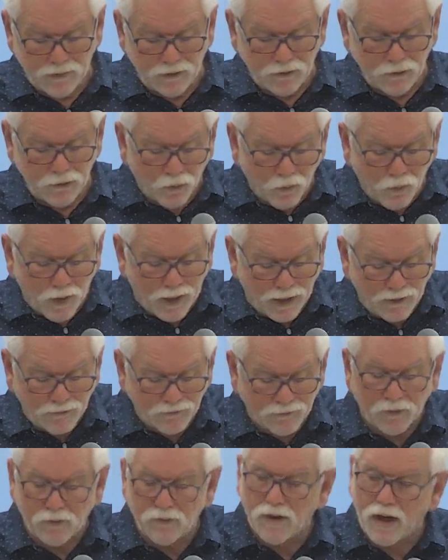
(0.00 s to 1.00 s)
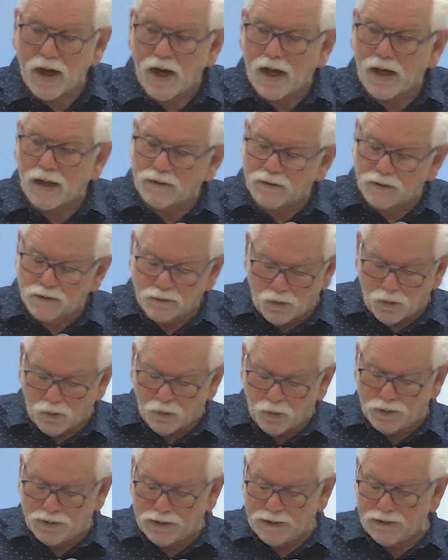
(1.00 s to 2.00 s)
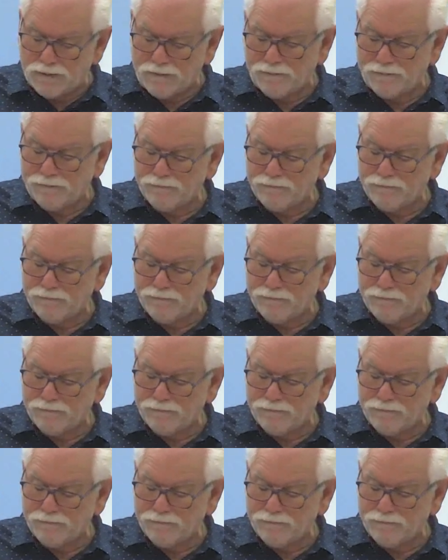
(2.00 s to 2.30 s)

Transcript: Your ways, O God, are holy.